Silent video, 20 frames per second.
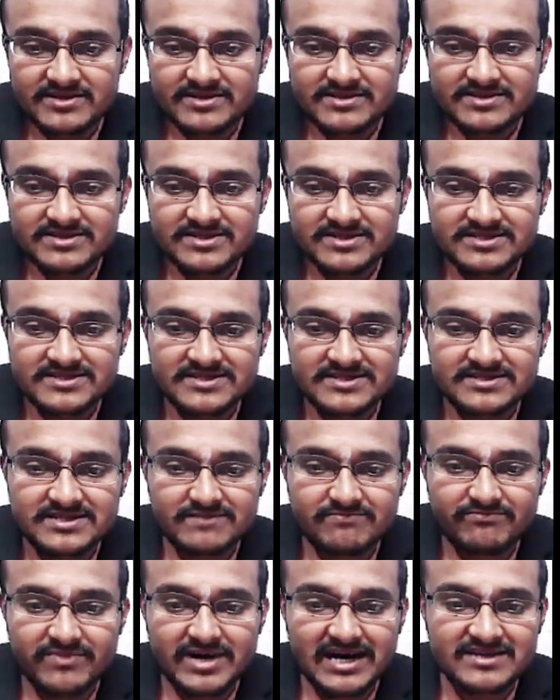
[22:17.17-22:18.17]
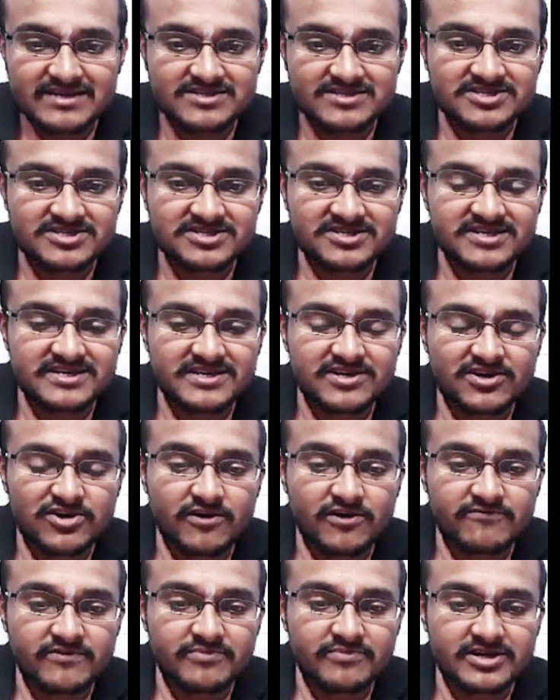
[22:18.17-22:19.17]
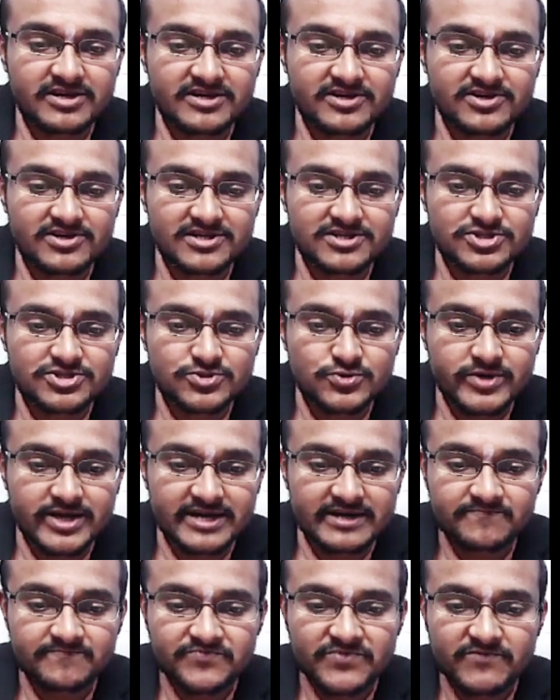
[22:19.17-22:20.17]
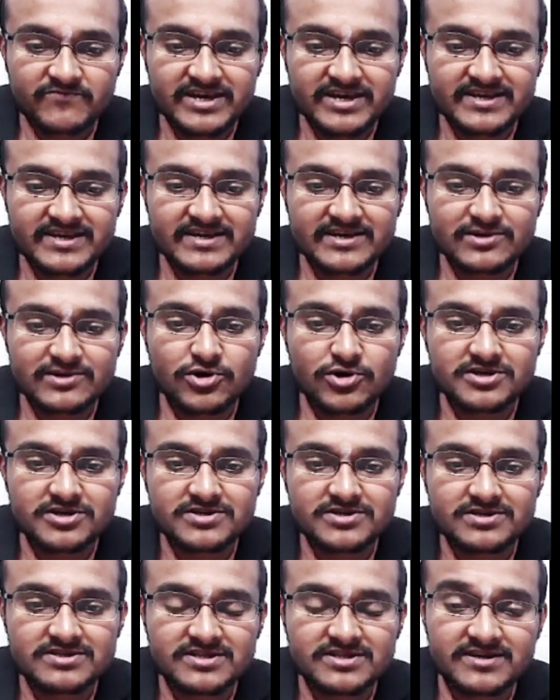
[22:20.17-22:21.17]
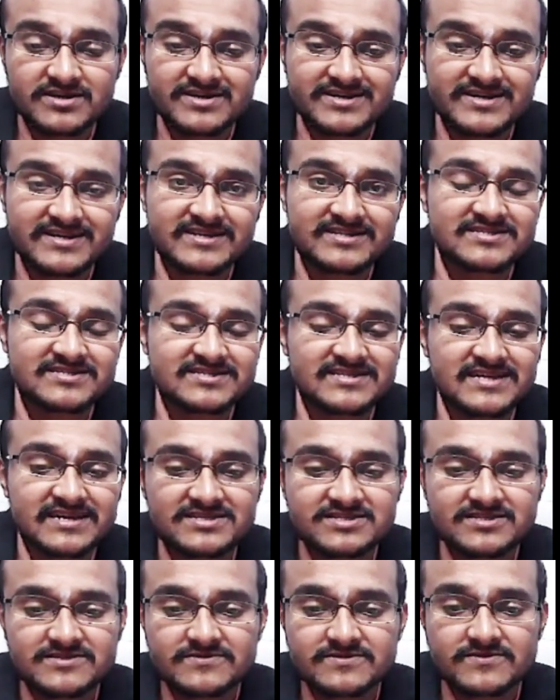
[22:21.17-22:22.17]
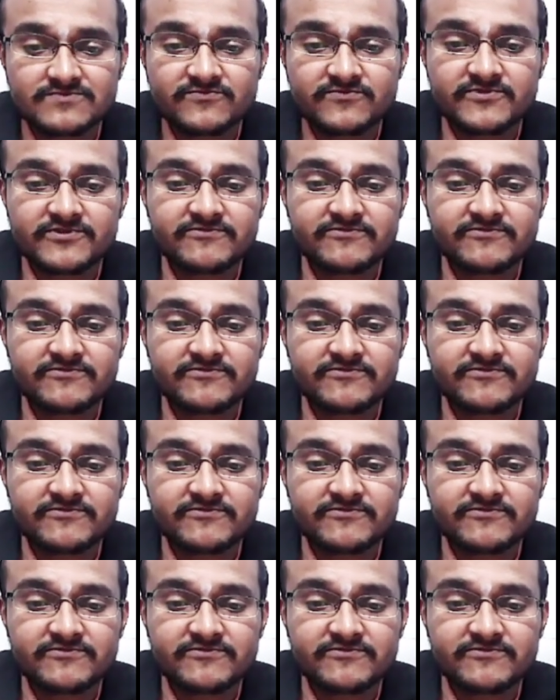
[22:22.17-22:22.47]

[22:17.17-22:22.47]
this is the mark sheet of a particular student where he got 30 in science,